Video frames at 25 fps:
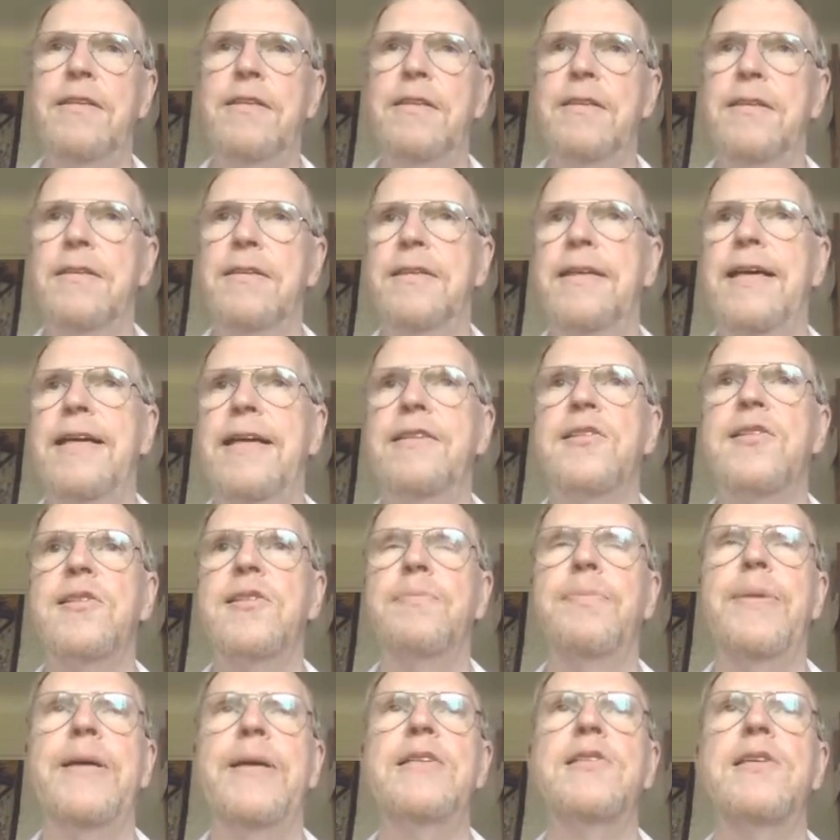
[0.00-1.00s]
He
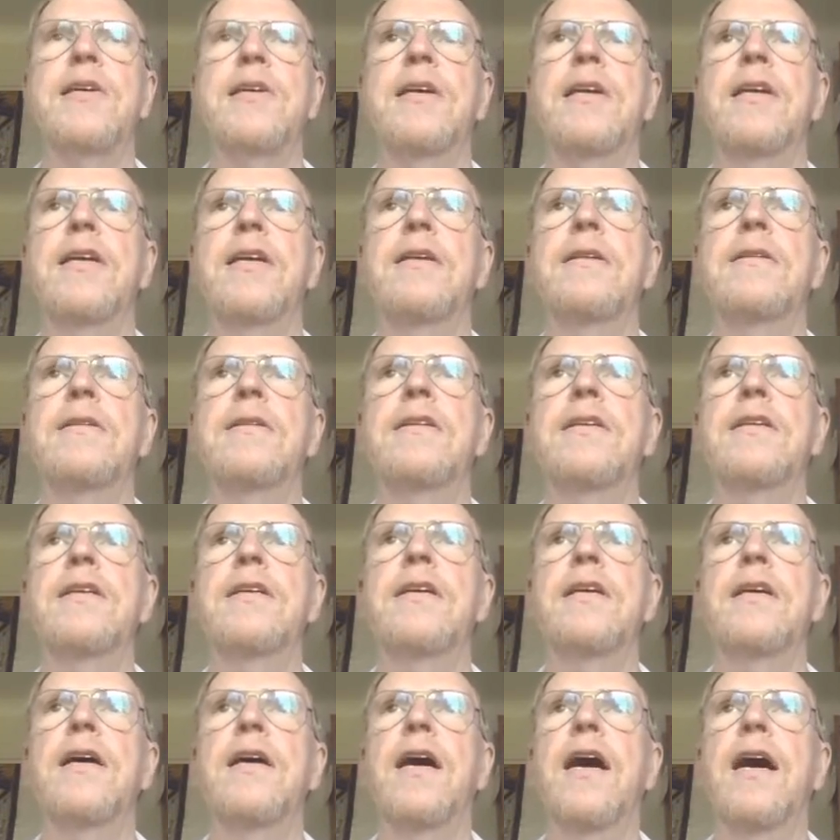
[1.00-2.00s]
gets basically
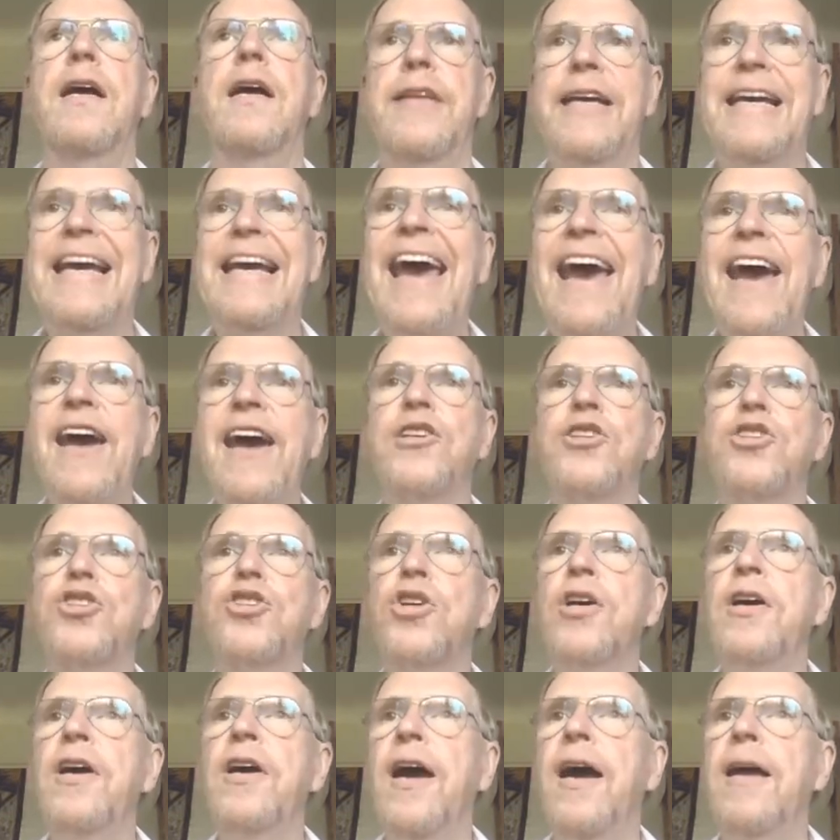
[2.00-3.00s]
the cash
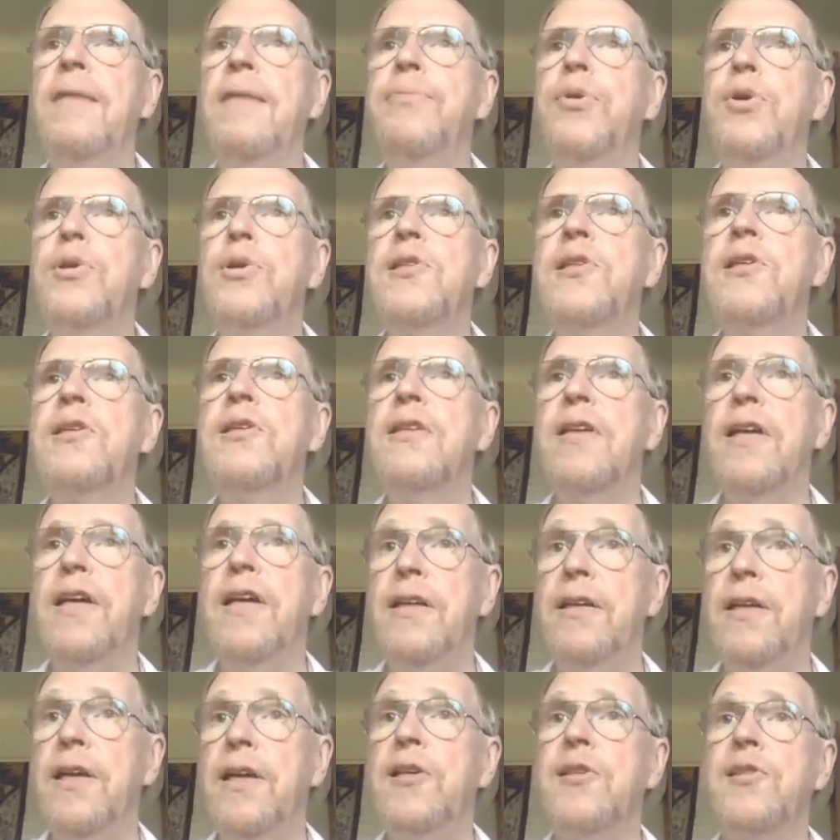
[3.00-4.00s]
and puts it
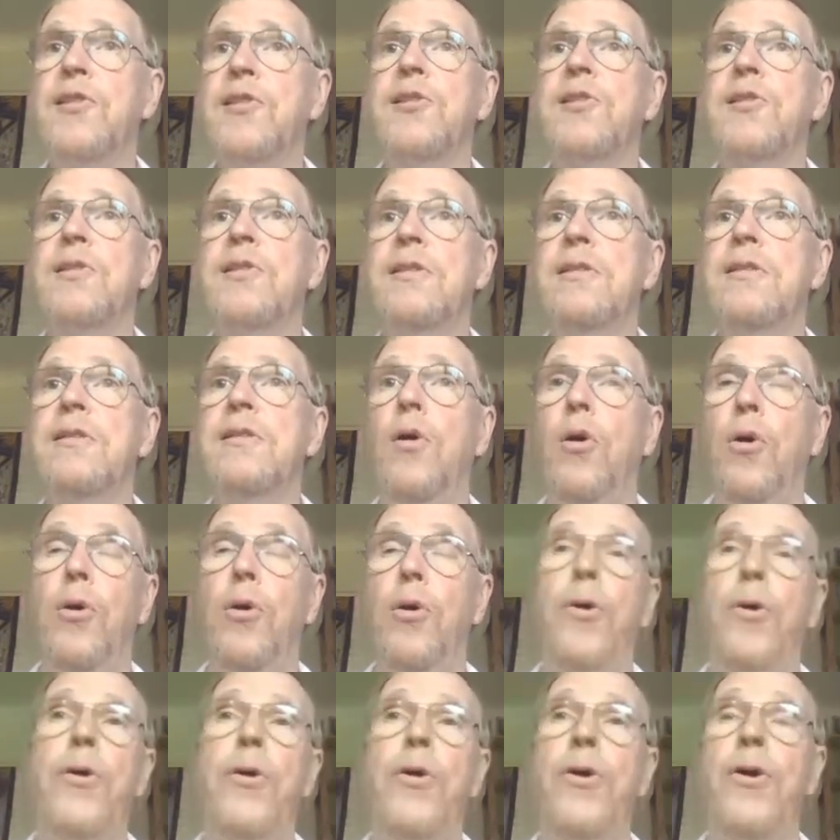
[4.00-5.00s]
in his
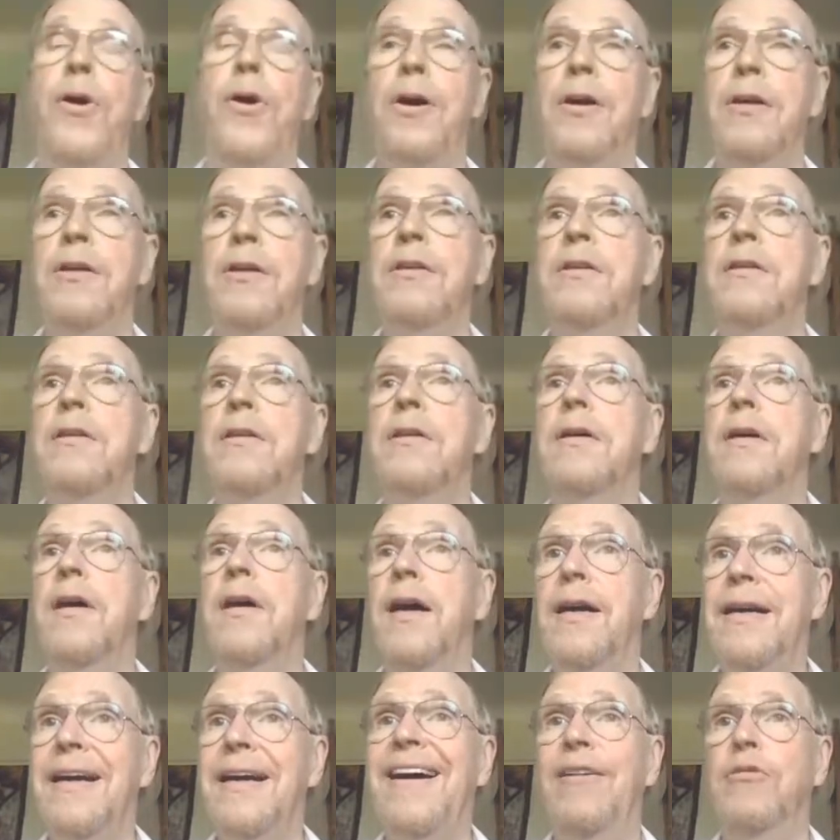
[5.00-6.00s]
or her
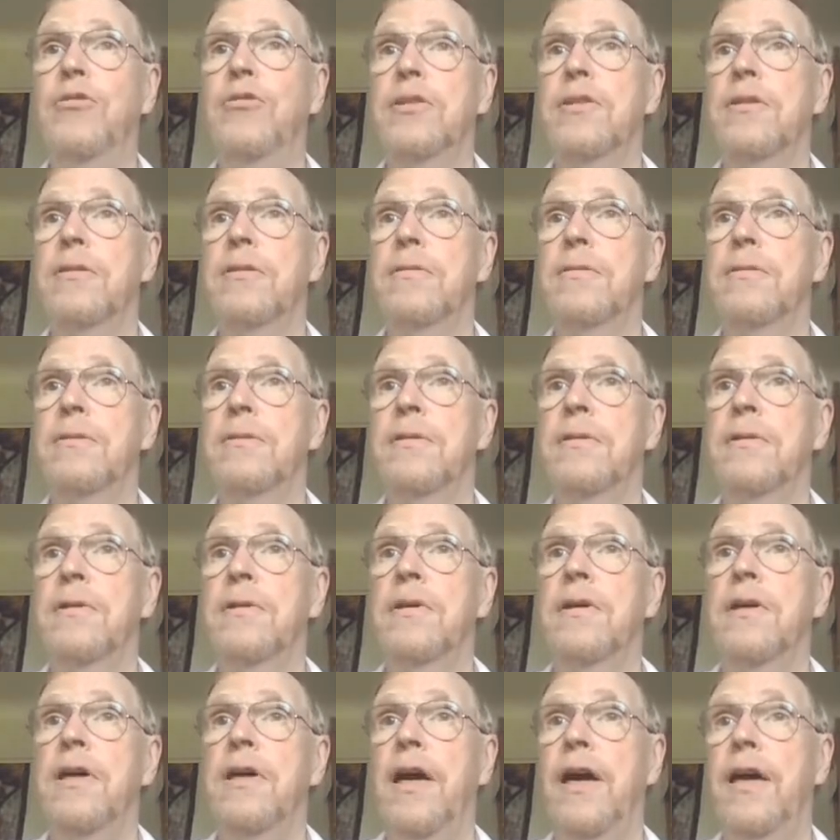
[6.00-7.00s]
account
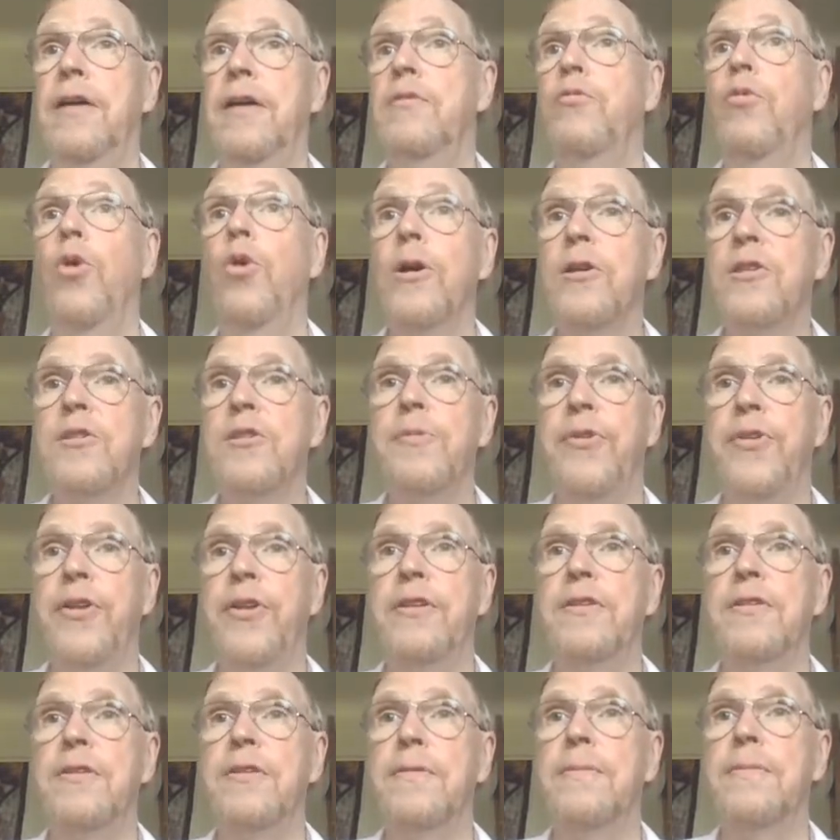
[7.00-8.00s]
and works with
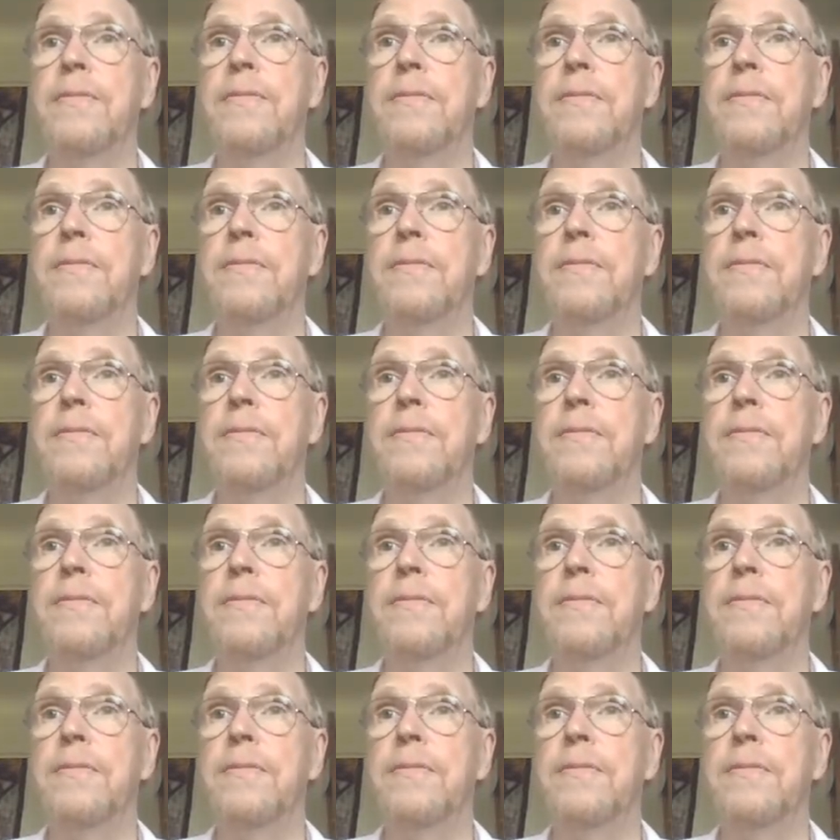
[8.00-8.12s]
it.